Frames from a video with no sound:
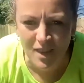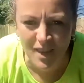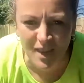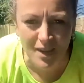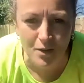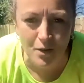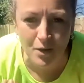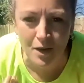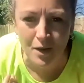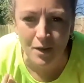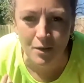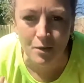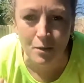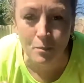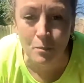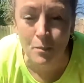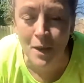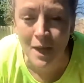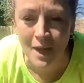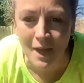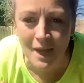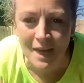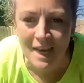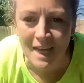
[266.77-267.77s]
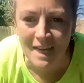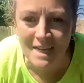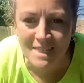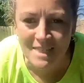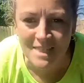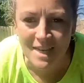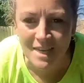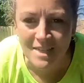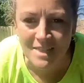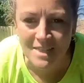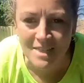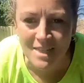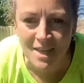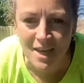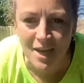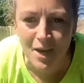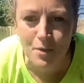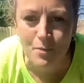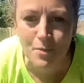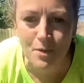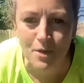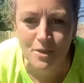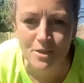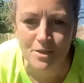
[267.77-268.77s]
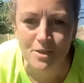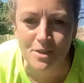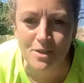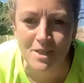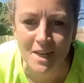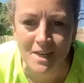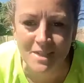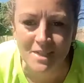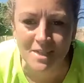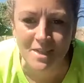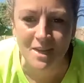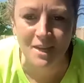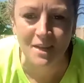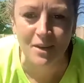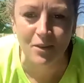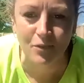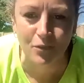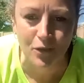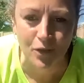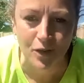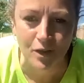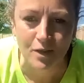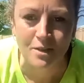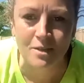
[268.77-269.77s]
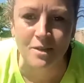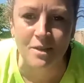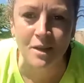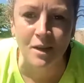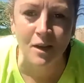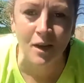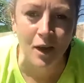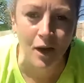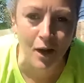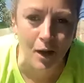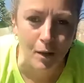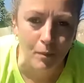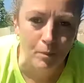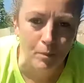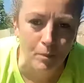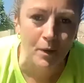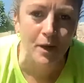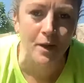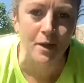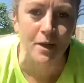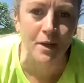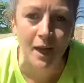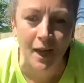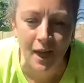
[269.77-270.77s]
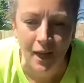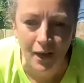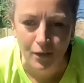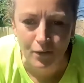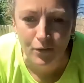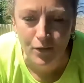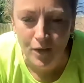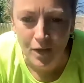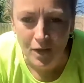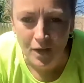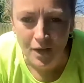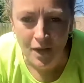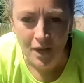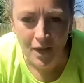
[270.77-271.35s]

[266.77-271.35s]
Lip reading: and it'll make less sense there because there's less significant up and down.